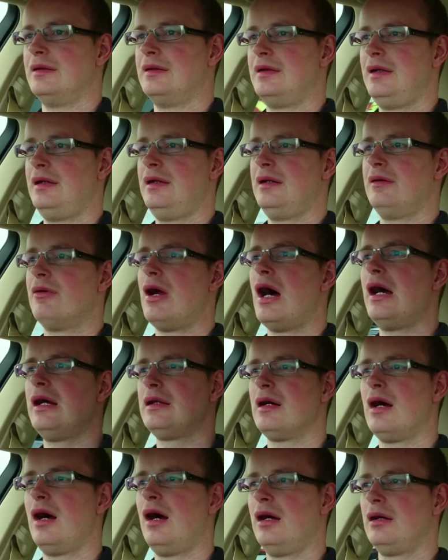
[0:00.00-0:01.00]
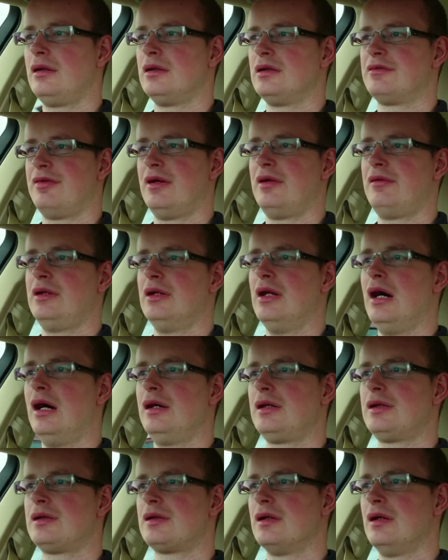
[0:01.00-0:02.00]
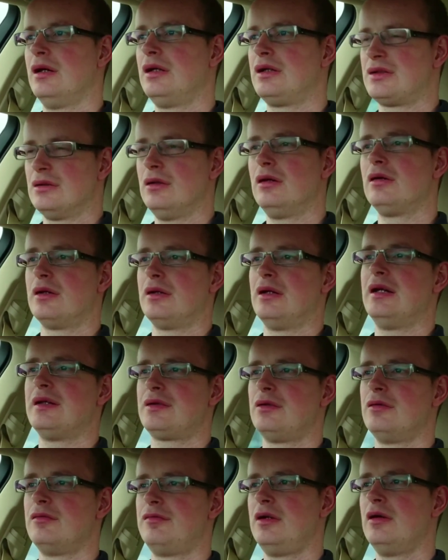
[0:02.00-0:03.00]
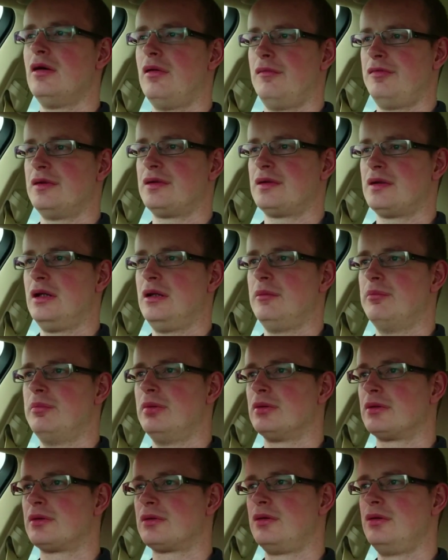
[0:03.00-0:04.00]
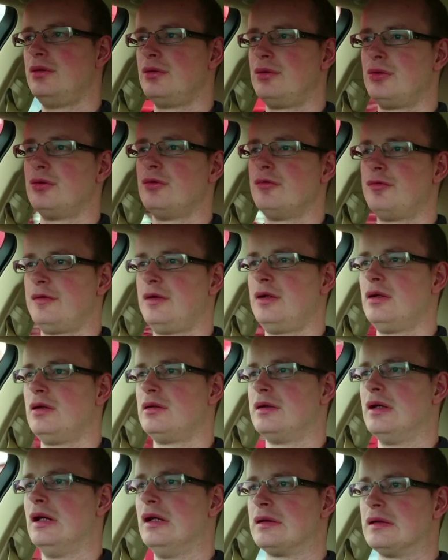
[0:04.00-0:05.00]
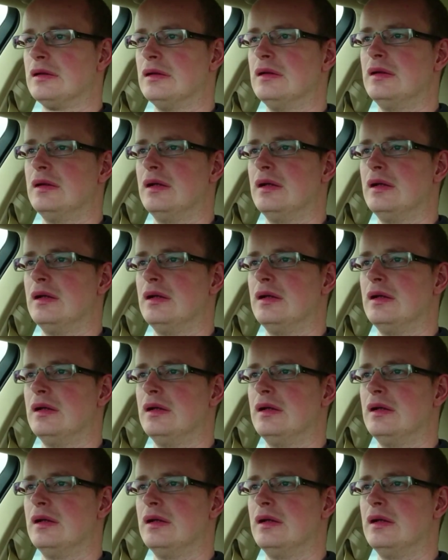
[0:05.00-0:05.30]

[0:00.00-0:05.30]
The ride height is very nice. It's not an SUV obviously, but you do feel that